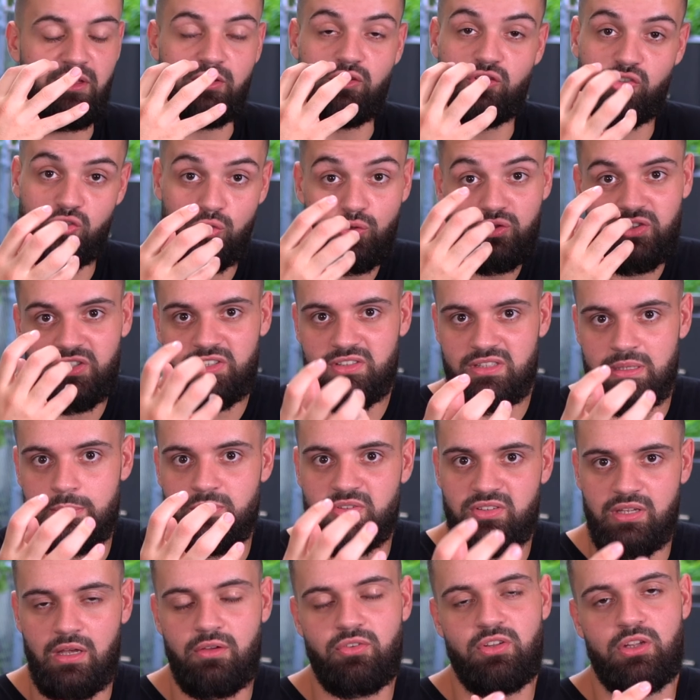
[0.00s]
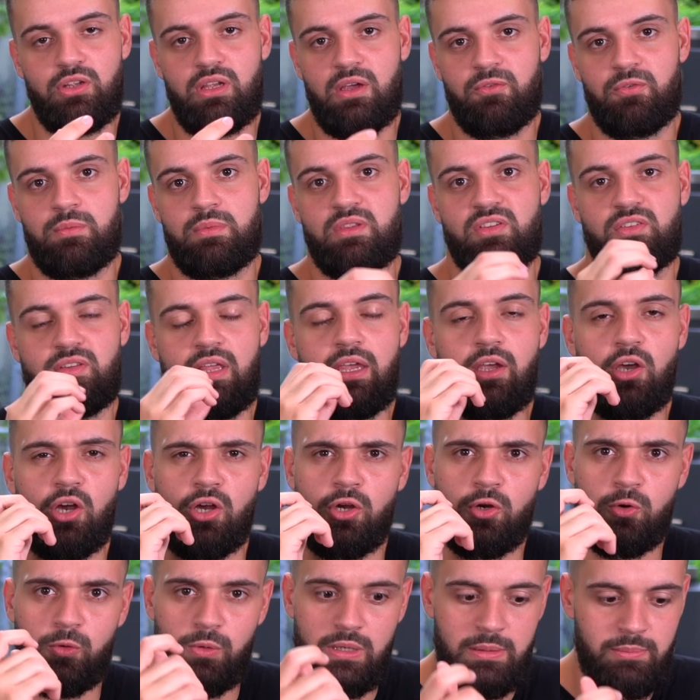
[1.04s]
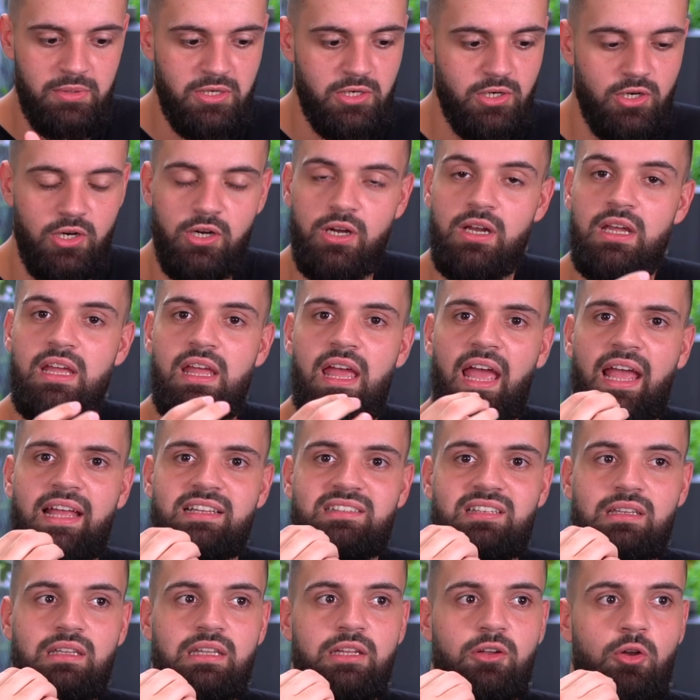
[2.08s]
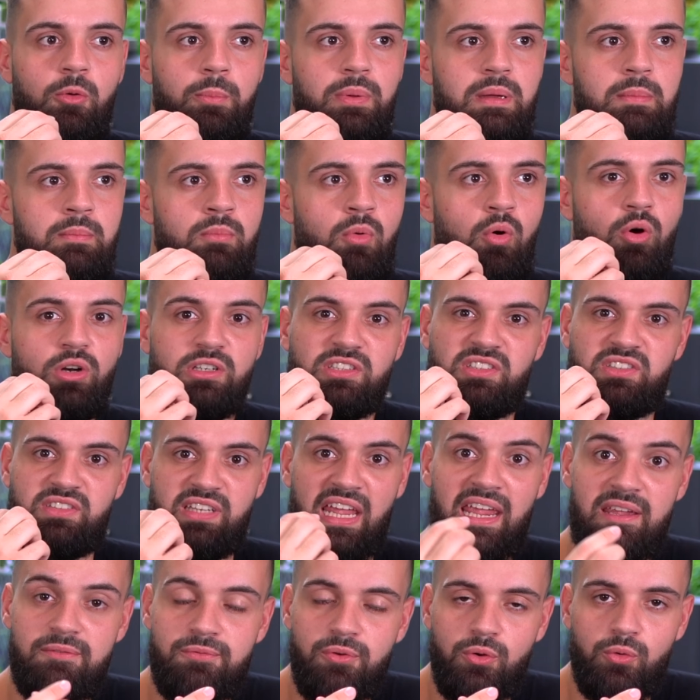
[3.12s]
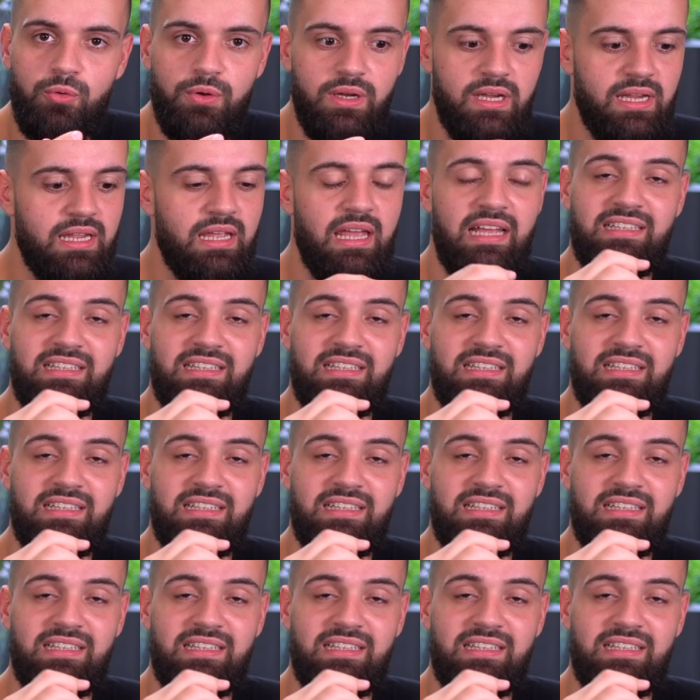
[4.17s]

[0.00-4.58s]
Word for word: The juices themselves that you get from the steak are creamier. It's a little bit more savory.